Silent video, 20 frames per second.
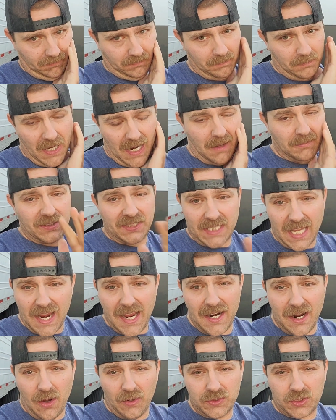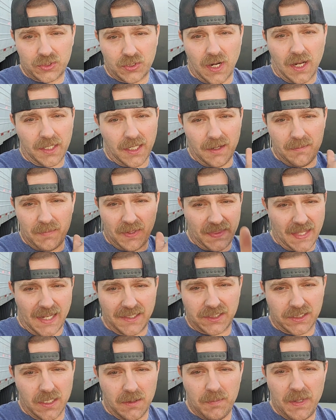but I'm staying out trucking, but
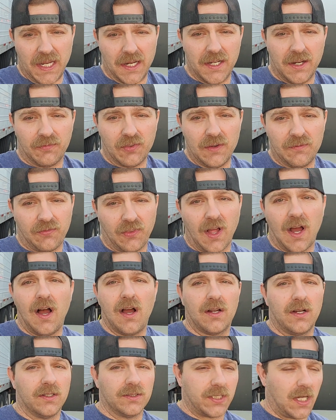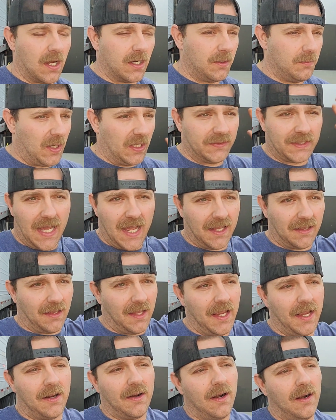that's going to be a different vlog. I'll talk about that
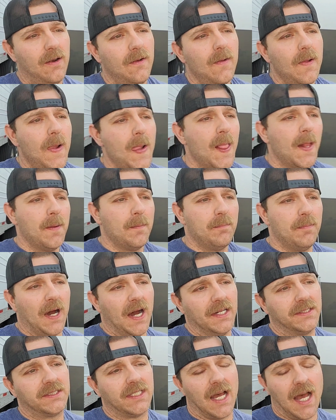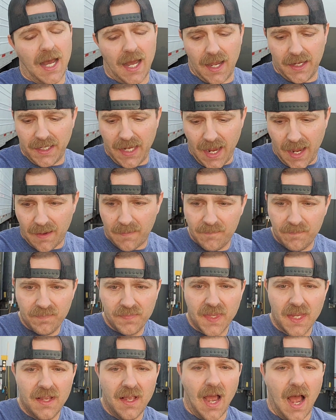later. But uh, yeah,
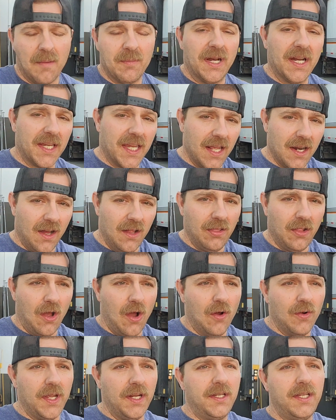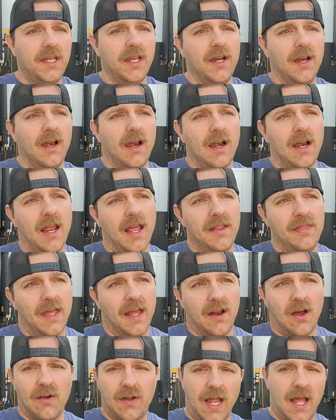I'm gonna get unloaded here and
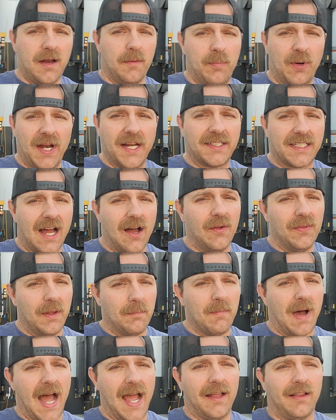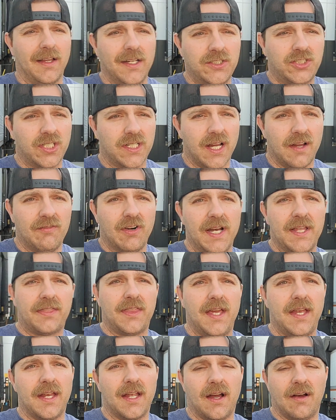then I'll kind of break down the mileage and
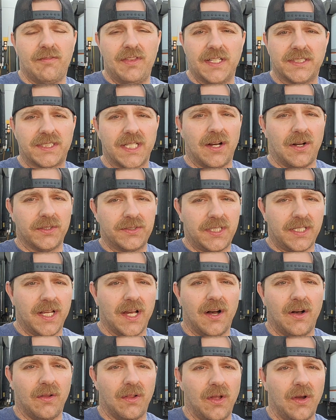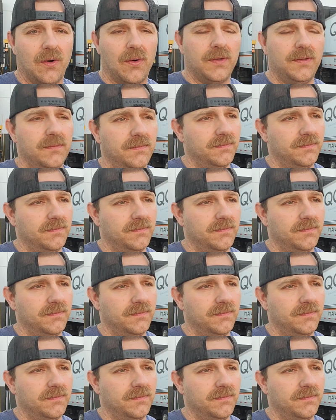everything of this LTL load.